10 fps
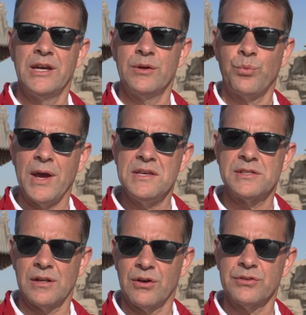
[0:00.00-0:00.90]
It
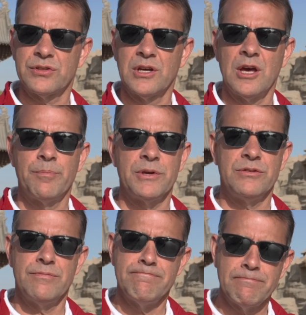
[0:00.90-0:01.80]
weighs a lot, but
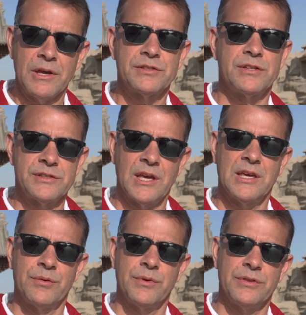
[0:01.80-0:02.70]
you must
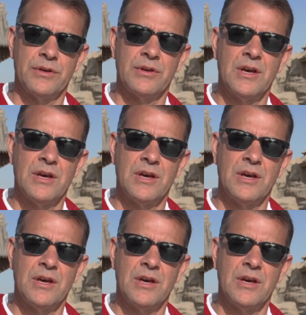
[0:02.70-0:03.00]
take it with you.